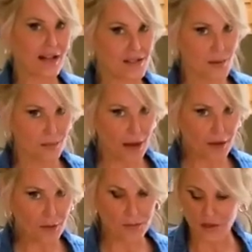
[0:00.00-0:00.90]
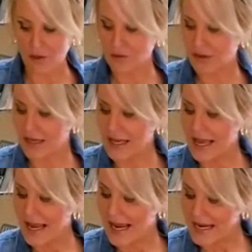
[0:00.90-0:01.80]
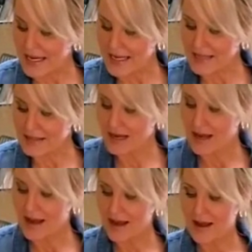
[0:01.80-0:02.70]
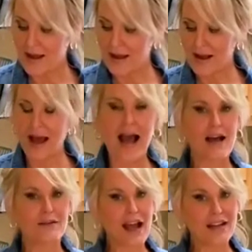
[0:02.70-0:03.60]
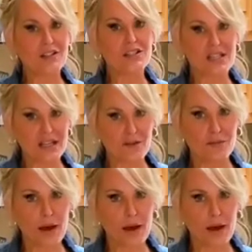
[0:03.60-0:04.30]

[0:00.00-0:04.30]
got some buttermilk, and I've got a stick of